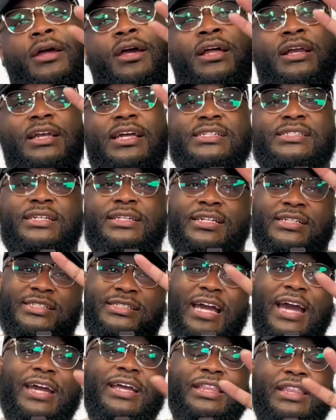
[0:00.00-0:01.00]
Listen, the
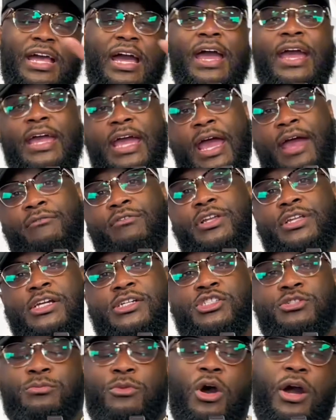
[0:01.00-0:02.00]
second thing every
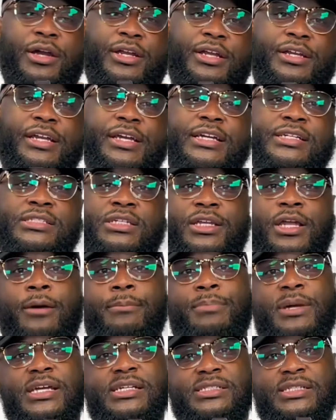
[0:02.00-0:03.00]
digital marketer needs in their
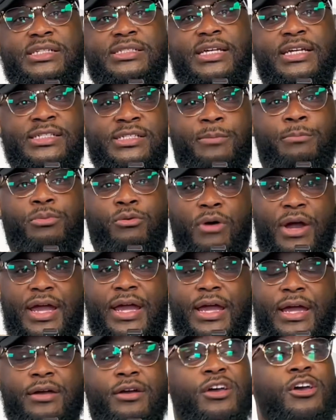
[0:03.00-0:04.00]
business is a
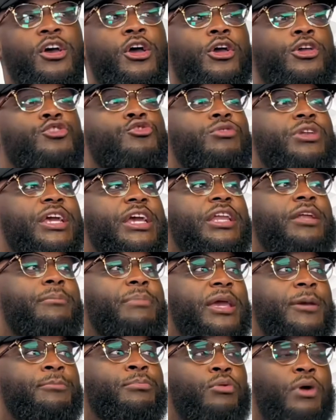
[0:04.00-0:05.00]
brand. You need to be
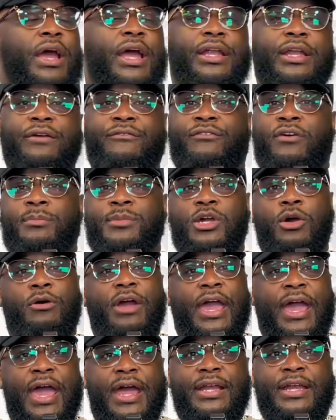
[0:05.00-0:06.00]
branded from your
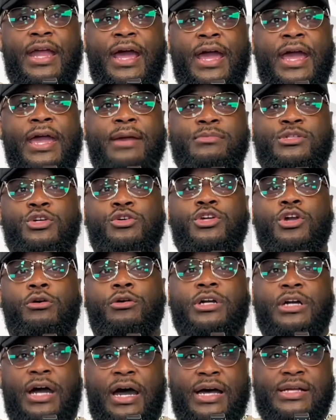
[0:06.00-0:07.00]
et name to your
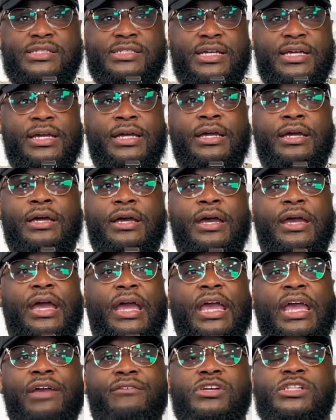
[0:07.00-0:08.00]
content,
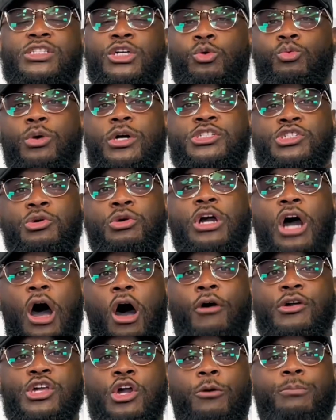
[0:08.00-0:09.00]
even to what you call
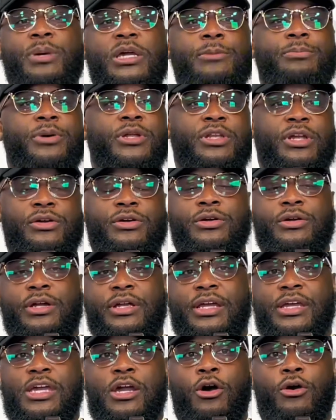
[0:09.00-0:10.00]
your people
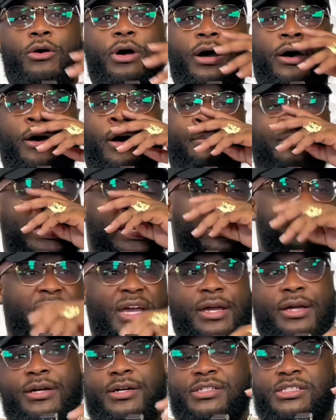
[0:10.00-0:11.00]
during your
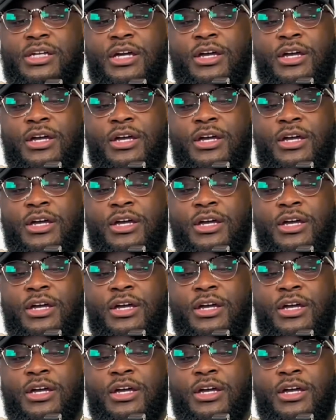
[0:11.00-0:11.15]
emails.